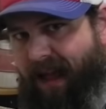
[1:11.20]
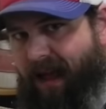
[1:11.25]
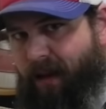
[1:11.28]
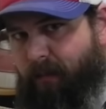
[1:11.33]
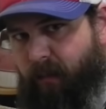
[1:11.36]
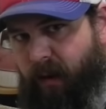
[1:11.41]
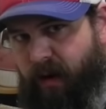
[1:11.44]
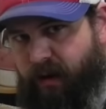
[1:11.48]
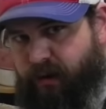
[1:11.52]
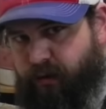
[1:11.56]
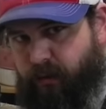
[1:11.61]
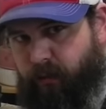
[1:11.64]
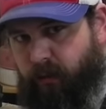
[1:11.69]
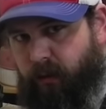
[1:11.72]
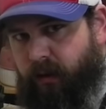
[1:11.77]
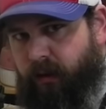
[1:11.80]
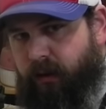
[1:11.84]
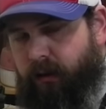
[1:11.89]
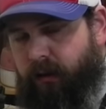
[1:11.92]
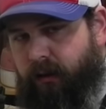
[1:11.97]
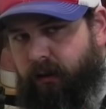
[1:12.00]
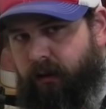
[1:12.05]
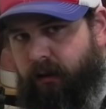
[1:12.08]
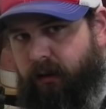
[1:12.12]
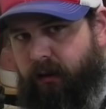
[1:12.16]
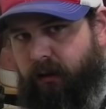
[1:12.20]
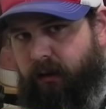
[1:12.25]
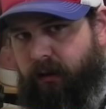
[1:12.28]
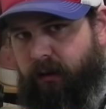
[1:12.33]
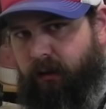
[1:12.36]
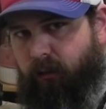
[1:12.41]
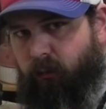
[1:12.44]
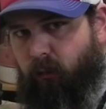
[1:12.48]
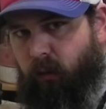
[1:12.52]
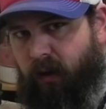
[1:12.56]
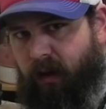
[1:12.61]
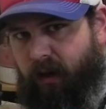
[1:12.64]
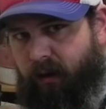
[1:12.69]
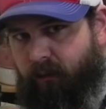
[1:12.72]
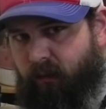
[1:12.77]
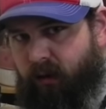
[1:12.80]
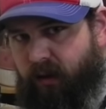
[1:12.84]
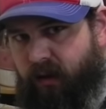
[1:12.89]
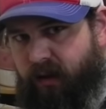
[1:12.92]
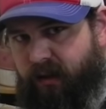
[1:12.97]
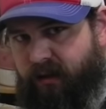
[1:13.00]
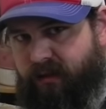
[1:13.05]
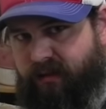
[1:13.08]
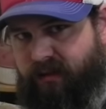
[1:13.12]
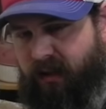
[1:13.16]
that measurement, and whatever
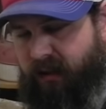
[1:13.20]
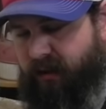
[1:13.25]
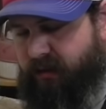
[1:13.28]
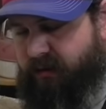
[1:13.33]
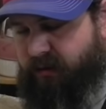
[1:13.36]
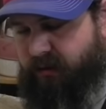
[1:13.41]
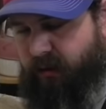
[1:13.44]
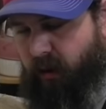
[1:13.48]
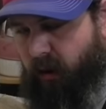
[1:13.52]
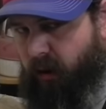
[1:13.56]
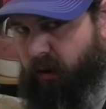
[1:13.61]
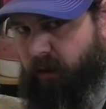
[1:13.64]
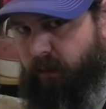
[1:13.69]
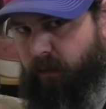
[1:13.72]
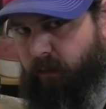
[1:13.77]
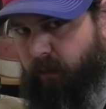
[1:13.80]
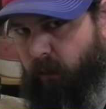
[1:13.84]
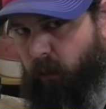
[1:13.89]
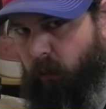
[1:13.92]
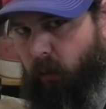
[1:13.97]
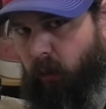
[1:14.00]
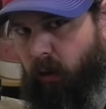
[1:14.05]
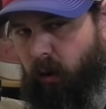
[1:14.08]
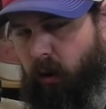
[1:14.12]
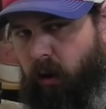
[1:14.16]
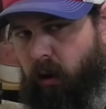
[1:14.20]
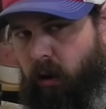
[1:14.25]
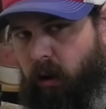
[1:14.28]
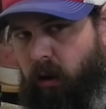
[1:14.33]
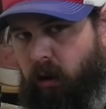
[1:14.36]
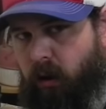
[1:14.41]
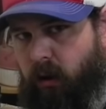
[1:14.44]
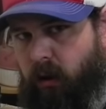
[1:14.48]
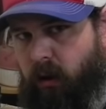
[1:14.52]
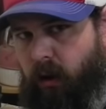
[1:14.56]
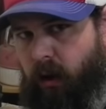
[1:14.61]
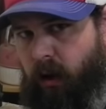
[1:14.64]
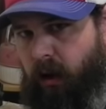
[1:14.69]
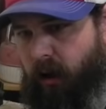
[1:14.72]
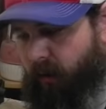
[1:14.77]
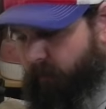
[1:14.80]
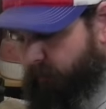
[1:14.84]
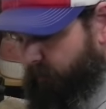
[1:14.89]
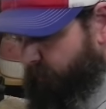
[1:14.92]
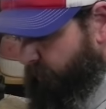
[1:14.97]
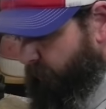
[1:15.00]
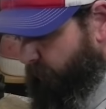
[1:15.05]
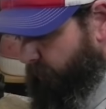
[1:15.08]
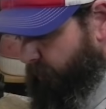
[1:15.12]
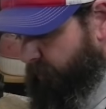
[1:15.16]
it is, say it's 34,
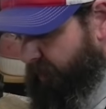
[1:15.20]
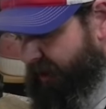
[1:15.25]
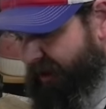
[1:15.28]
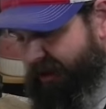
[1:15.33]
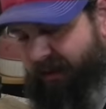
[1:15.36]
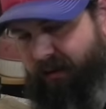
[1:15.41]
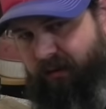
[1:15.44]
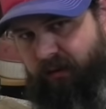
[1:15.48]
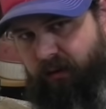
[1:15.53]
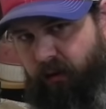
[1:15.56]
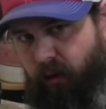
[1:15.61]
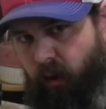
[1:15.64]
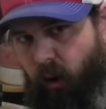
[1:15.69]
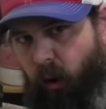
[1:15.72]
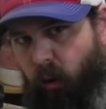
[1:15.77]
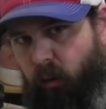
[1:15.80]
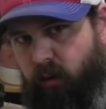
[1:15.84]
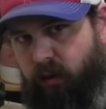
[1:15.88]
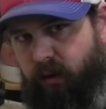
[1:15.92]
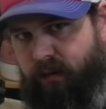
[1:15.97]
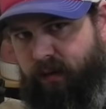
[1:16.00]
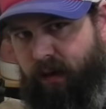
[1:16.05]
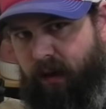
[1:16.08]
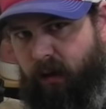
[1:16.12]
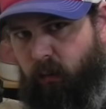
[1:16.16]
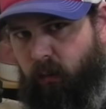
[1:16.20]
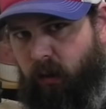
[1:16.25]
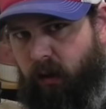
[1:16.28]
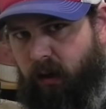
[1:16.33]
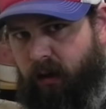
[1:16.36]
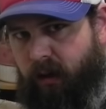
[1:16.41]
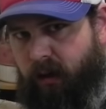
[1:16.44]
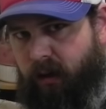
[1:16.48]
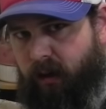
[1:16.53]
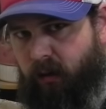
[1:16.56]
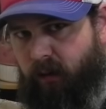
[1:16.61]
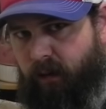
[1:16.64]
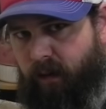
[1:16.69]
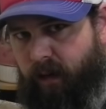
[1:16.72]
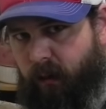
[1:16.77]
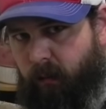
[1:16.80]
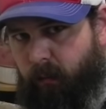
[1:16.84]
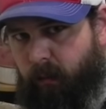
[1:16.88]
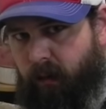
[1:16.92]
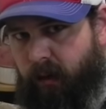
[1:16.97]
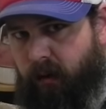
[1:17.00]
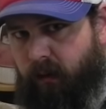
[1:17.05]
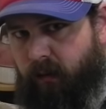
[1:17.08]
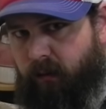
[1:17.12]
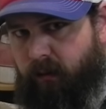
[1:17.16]
from bend to the hole that they wear it in on their
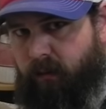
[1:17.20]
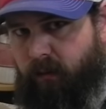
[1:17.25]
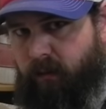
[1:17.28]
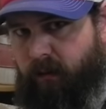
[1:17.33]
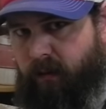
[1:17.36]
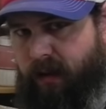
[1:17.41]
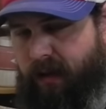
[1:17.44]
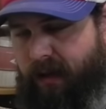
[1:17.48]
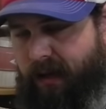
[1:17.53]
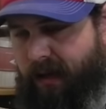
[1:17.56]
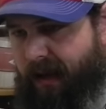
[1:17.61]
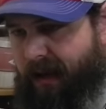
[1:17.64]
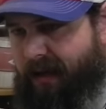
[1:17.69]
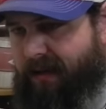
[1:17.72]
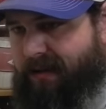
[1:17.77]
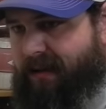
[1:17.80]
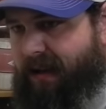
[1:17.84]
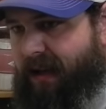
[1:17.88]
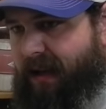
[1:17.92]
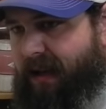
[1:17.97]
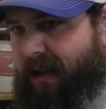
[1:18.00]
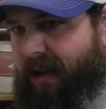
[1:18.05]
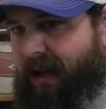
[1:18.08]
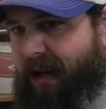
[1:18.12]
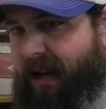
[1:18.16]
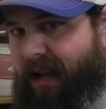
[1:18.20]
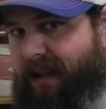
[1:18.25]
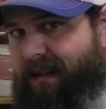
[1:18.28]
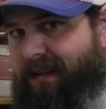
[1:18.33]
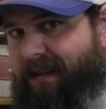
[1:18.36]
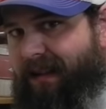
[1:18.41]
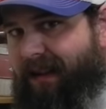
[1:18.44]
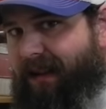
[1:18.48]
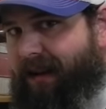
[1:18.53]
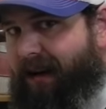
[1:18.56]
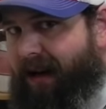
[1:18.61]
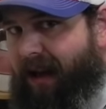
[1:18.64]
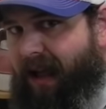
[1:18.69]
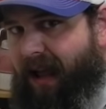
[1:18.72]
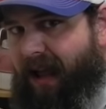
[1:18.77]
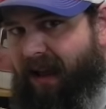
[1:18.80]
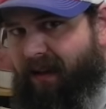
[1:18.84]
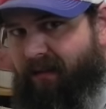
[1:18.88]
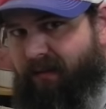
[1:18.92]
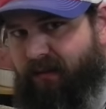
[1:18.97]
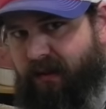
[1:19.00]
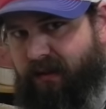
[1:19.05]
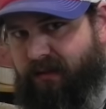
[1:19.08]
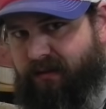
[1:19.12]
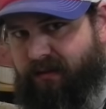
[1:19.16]
belt, then I take and add
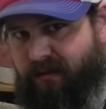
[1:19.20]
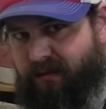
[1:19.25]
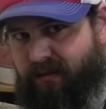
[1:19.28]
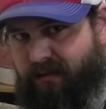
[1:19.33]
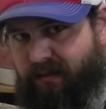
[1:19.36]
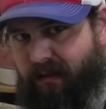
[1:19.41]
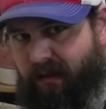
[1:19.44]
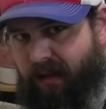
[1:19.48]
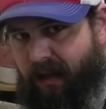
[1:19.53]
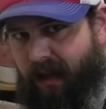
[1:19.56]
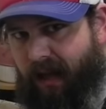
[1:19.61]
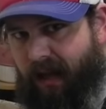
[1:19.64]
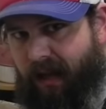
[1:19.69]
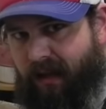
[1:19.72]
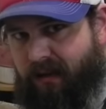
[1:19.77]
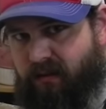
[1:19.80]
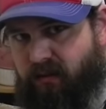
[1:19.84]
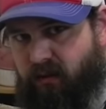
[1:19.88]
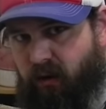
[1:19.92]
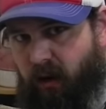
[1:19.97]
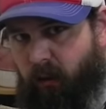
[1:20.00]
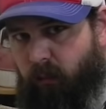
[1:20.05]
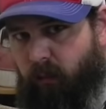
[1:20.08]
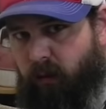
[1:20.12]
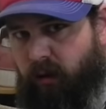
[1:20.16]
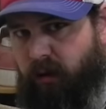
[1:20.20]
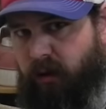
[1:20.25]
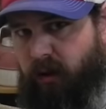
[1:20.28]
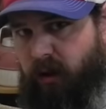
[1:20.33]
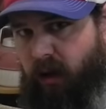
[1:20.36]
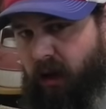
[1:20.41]
10.5 inches to that. So I would